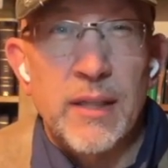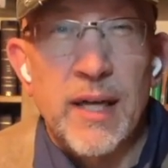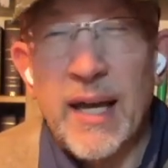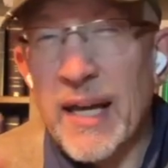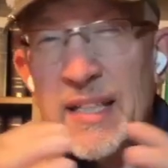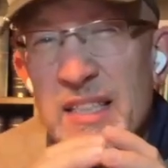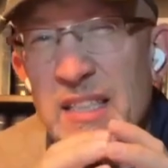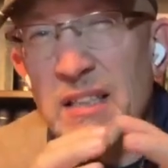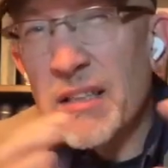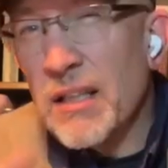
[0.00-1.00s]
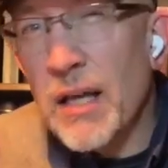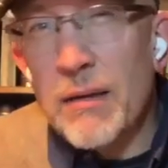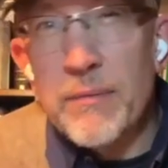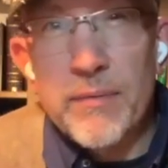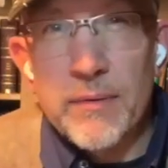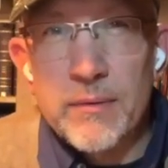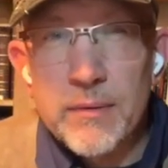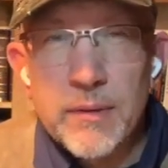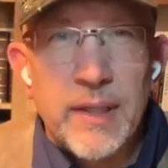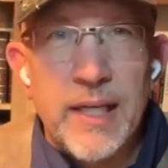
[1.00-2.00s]
I just love,
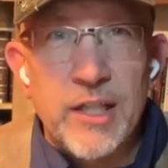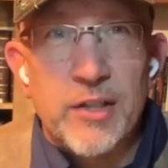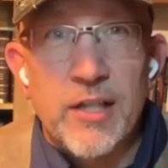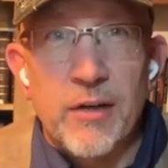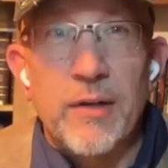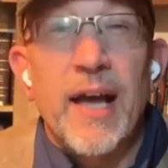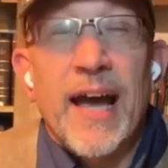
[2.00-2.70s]
can you tell?